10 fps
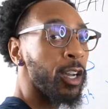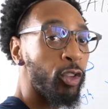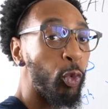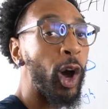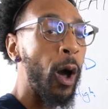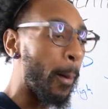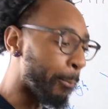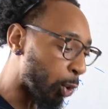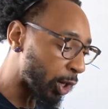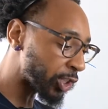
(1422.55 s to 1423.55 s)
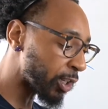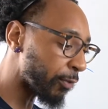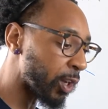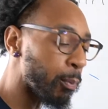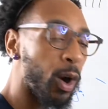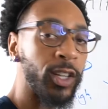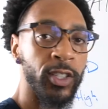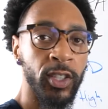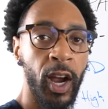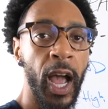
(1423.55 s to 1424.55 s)
Well, a portion of their
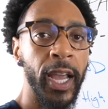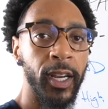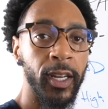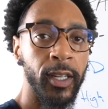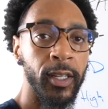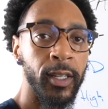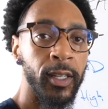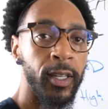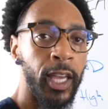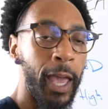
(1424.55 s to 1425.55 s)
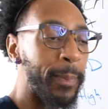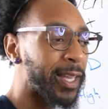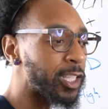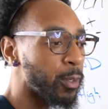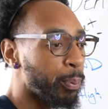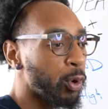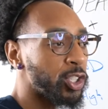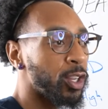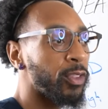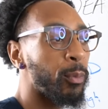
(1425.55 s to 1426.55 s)
margins are higher. And because a portion
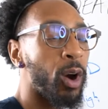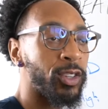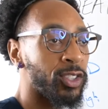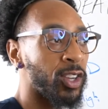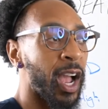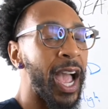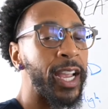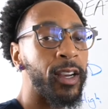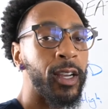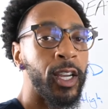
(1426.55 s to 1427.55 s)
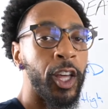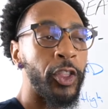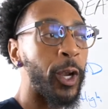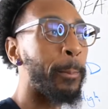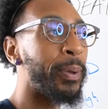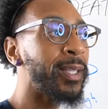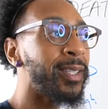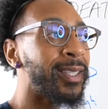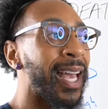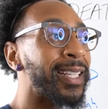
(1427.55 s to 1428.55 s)
of their margins are higher, their
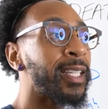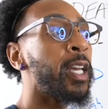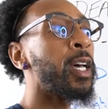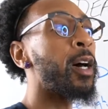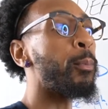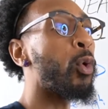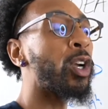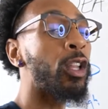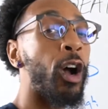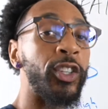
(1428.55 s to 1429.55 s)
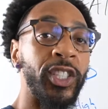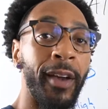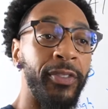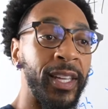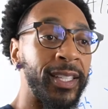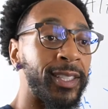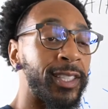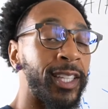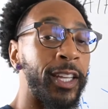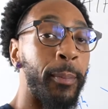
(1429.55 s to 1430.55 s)
business has more longevity and
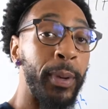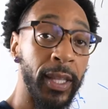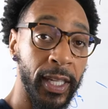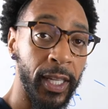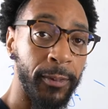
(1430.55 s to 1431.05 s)
sustainability.